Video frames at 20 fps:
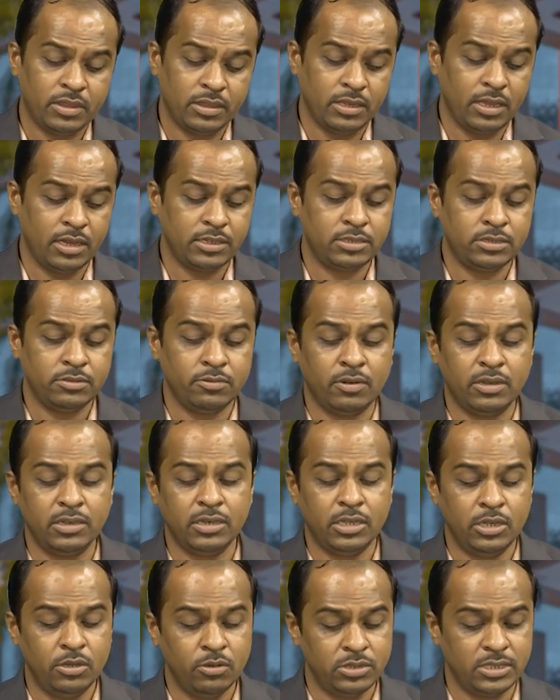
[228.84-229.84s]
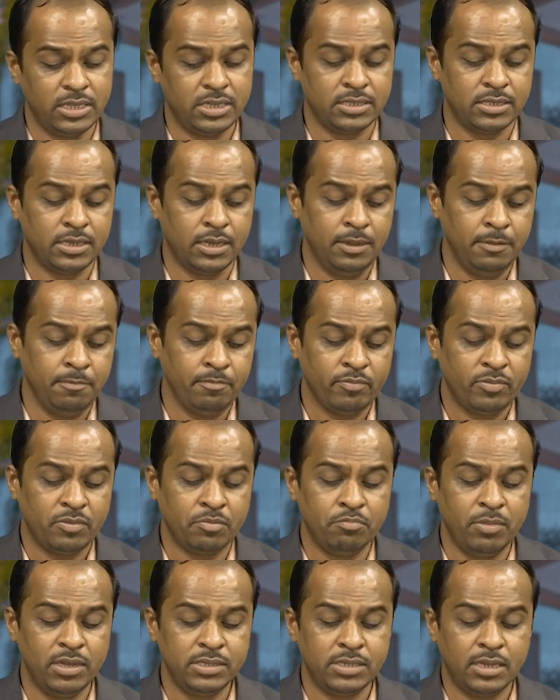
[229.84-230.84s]
Next one use is the
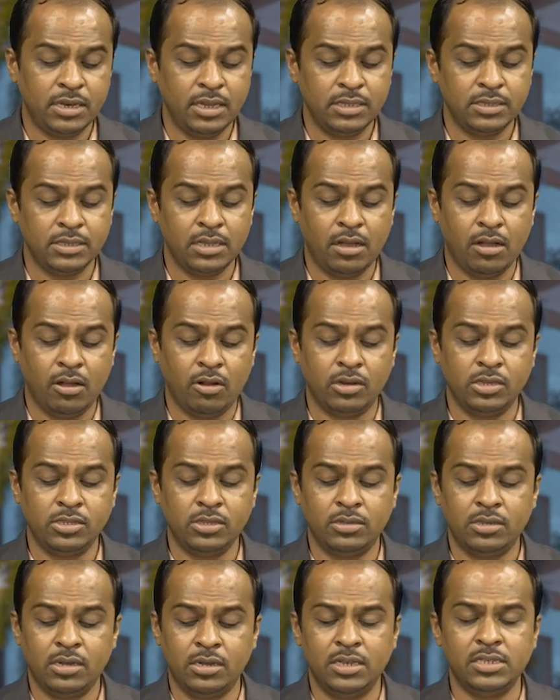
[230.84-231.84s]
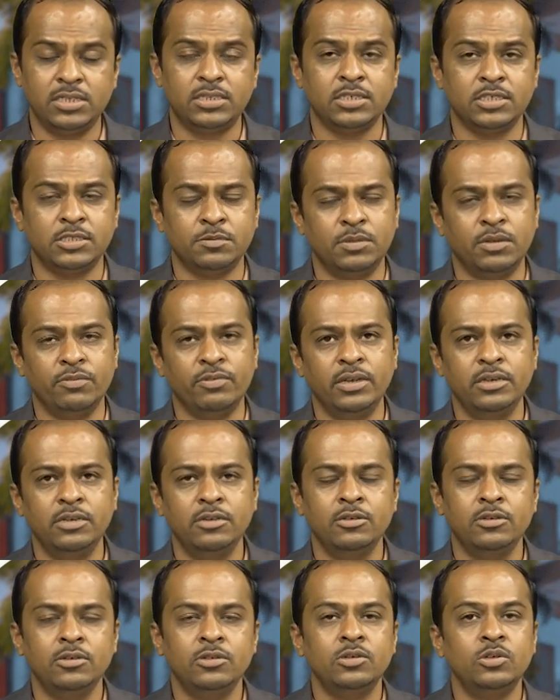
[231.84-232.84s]
measuring the horizontal distance
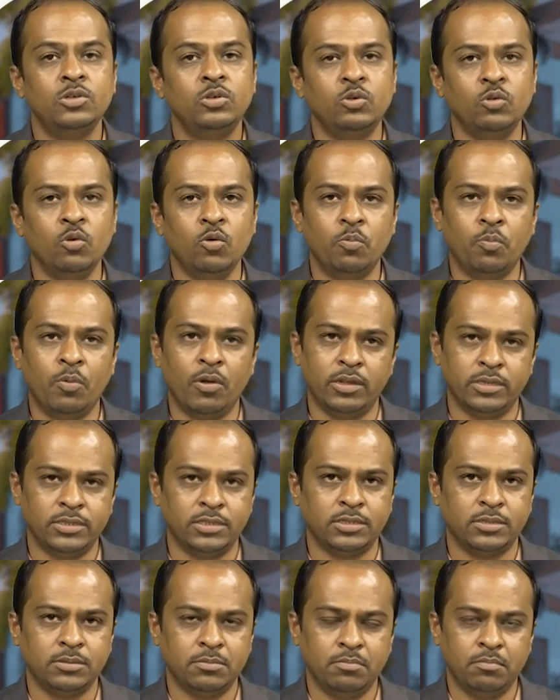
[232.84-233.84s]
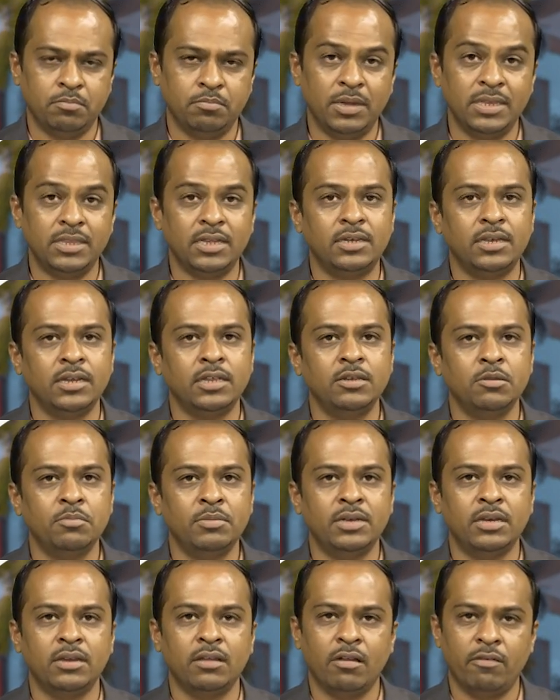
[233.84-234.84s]
between 2 points. By the
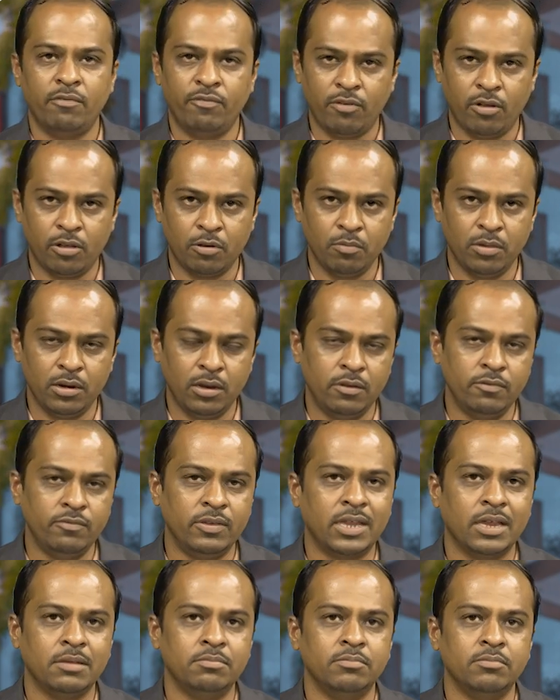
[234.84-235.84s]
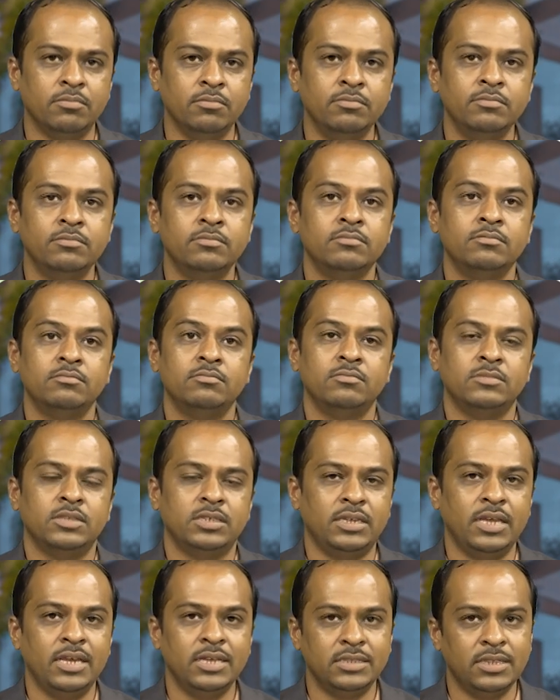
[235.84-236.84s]
trigonometrical formula, we can
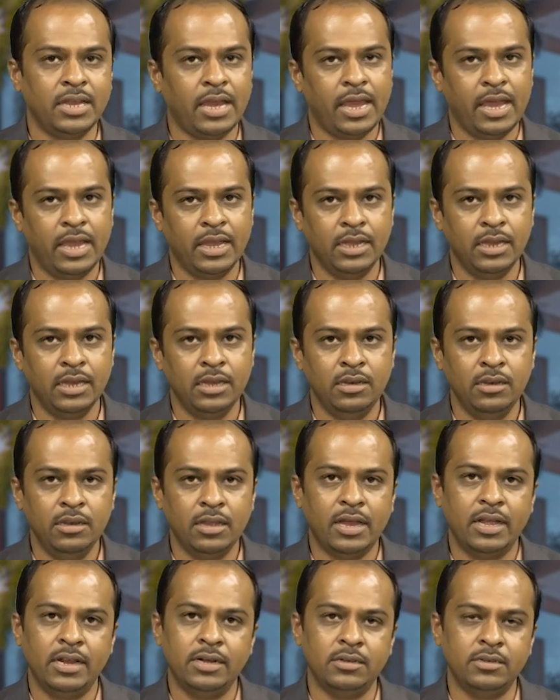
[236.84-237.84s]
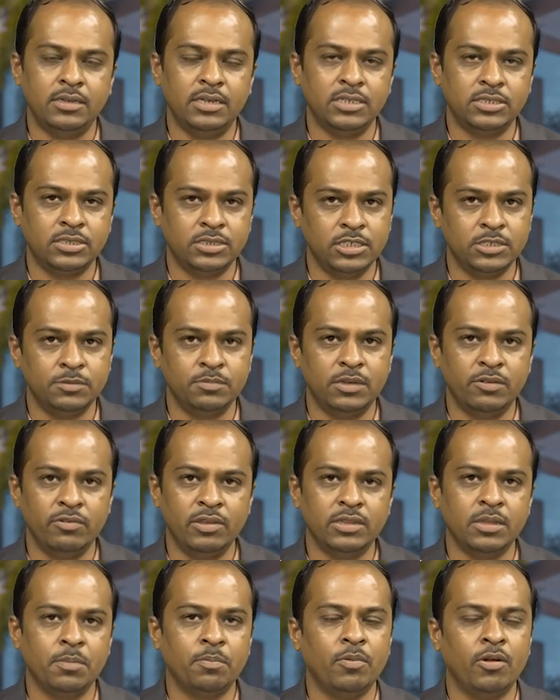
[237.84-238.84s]
take the angle and distance
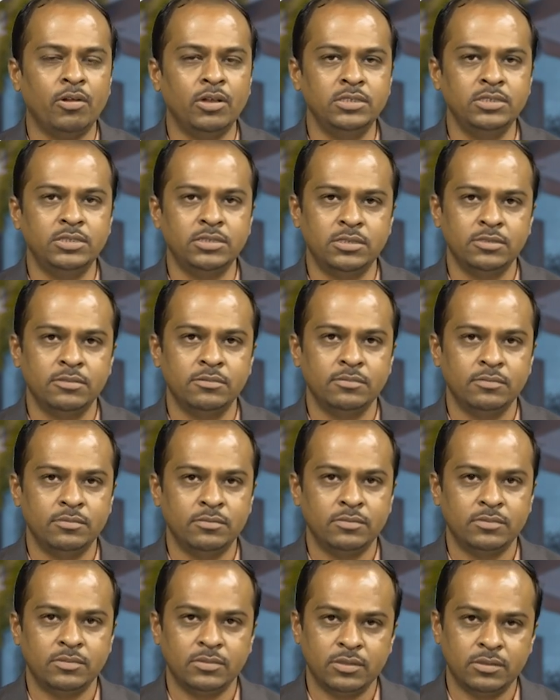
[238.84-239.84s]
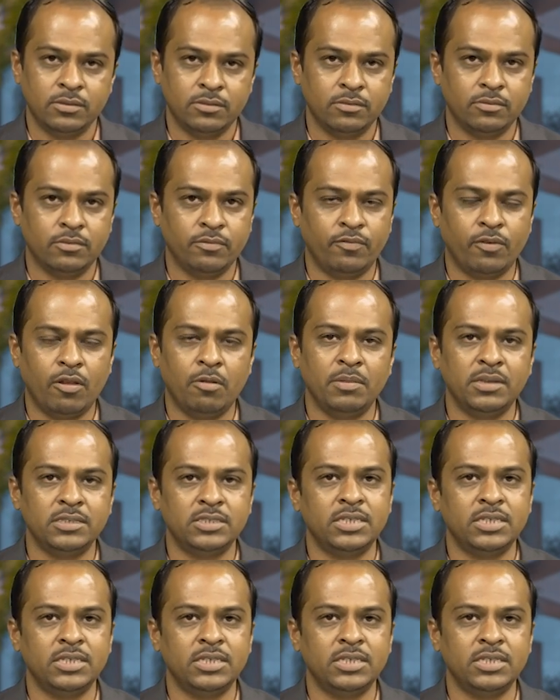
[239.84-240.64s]
between the points from a